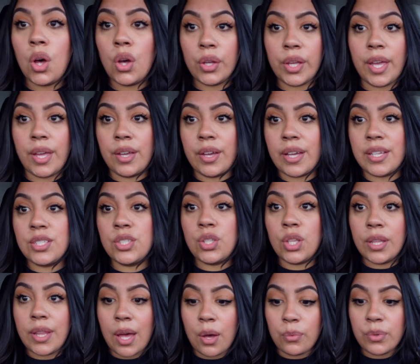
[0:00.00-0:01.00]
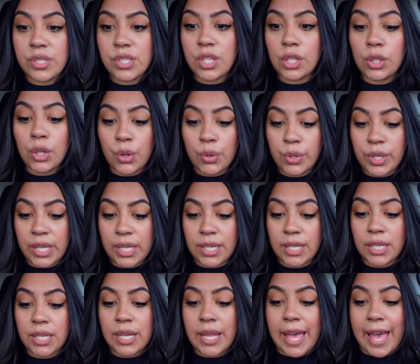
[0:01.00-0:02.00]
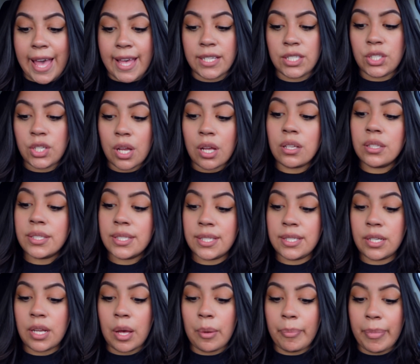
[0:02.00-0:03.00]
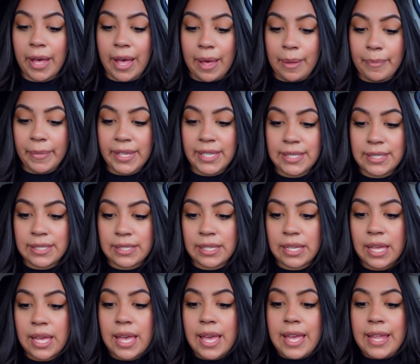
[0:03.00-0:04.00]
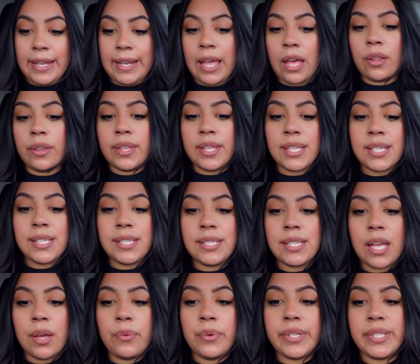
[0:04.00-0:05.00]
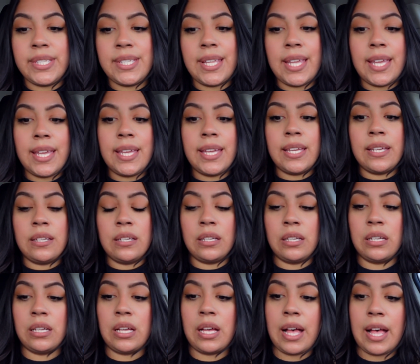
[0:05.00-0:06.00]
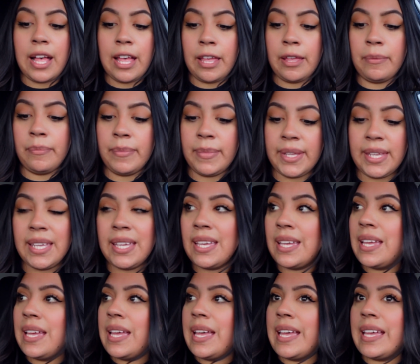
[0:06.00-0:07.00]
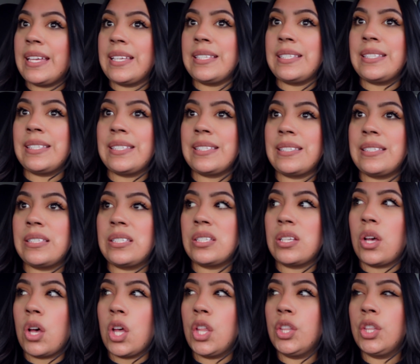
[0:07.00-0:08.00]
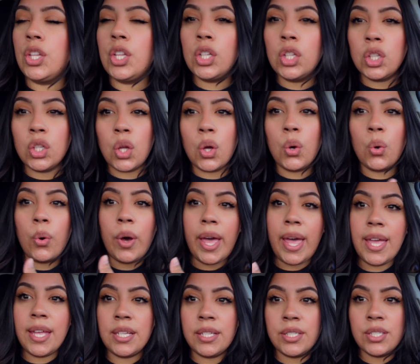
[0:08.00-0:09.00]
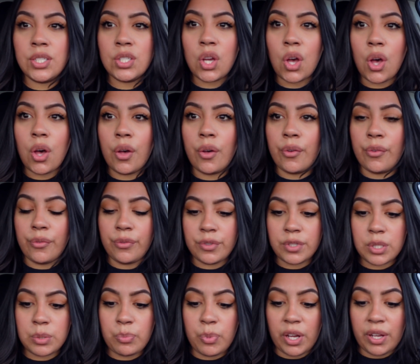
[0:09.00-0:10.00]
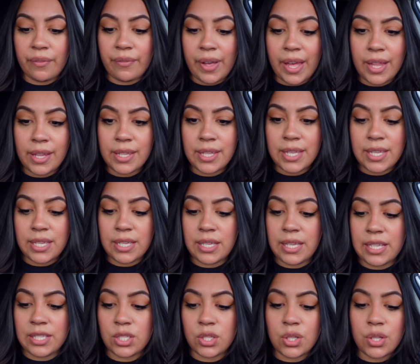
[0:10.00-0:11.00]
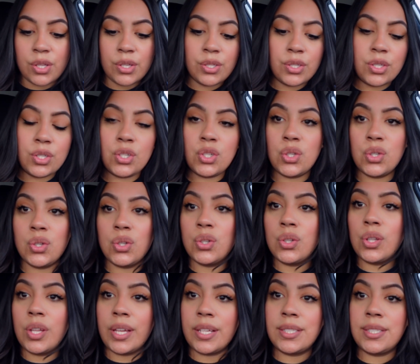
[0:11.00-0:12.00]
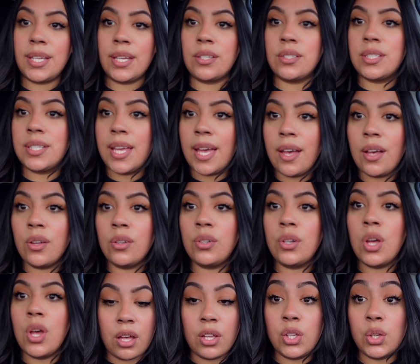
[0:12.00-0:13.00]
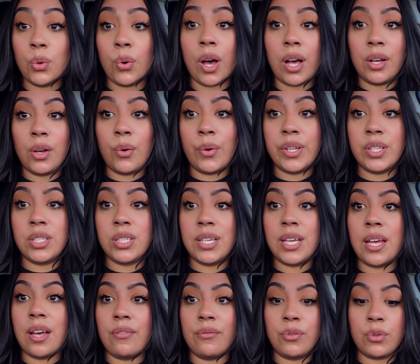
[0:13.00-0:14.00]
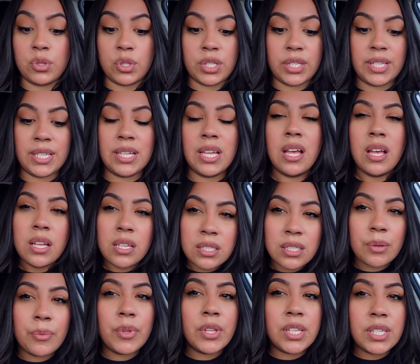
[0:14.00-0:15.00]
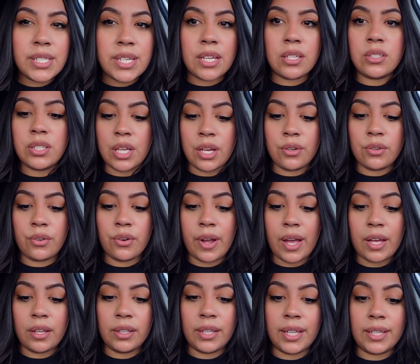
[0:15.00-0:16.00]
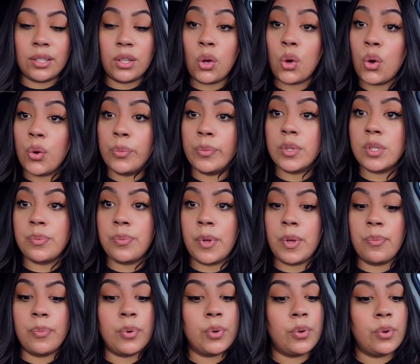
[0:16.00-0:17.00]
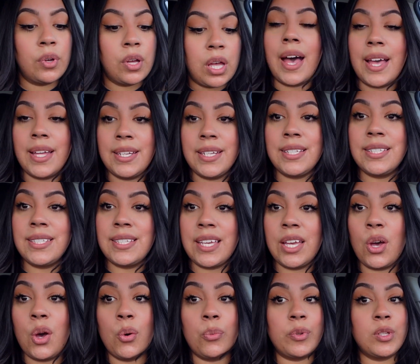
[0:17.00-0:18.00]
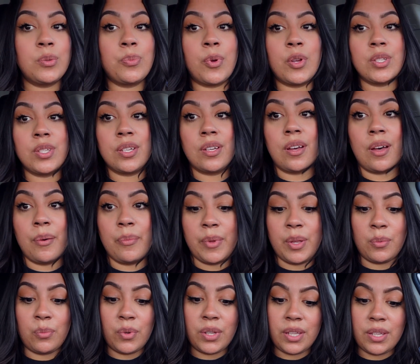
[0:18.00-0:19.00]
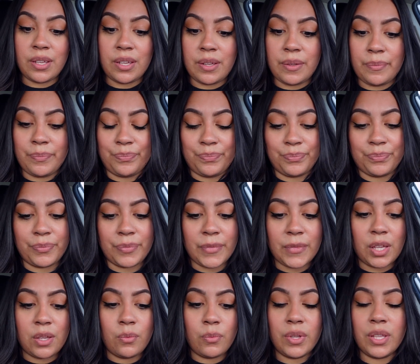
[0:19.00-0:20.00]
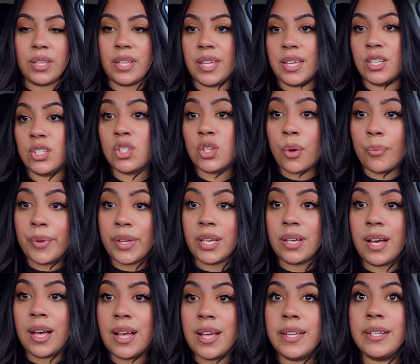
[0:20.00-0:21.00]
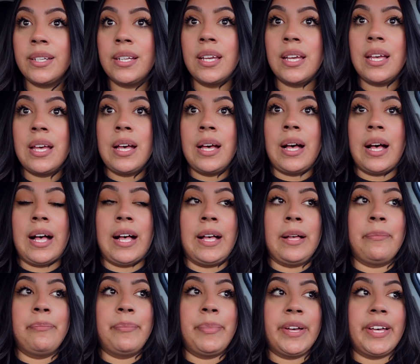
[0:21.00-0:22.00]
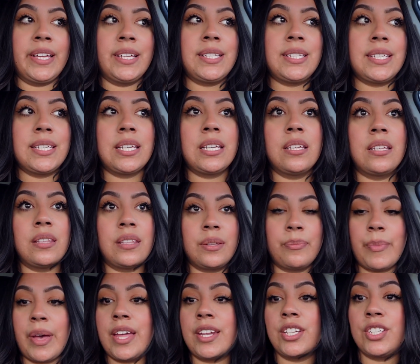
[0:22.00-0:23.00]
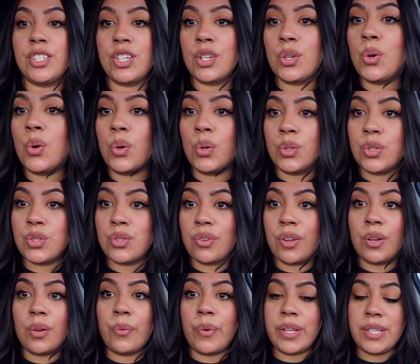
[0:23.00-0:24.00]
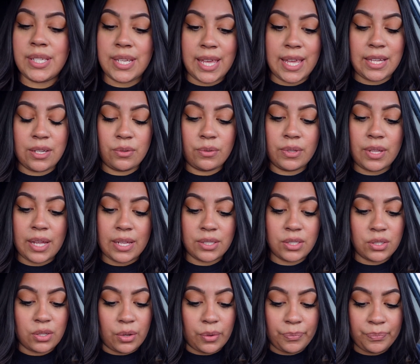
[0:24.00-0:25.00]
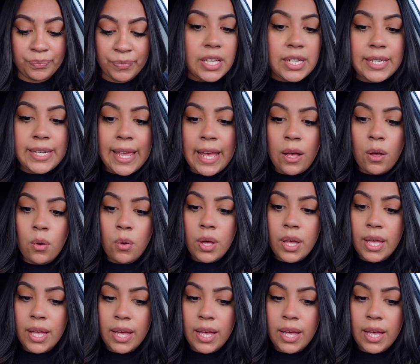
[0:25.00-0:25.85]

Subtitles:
Okay guys, so that was the Logan at Charleston apartment. Now this, I would say, is on the low end of Spring Valley. It's closer to like downtown. You are going to get, unfortunately, some of the downtown crowd, like the homeless people. I did see a homeless person come in with with a shopping cart, but the manager called straight away to handle that. So now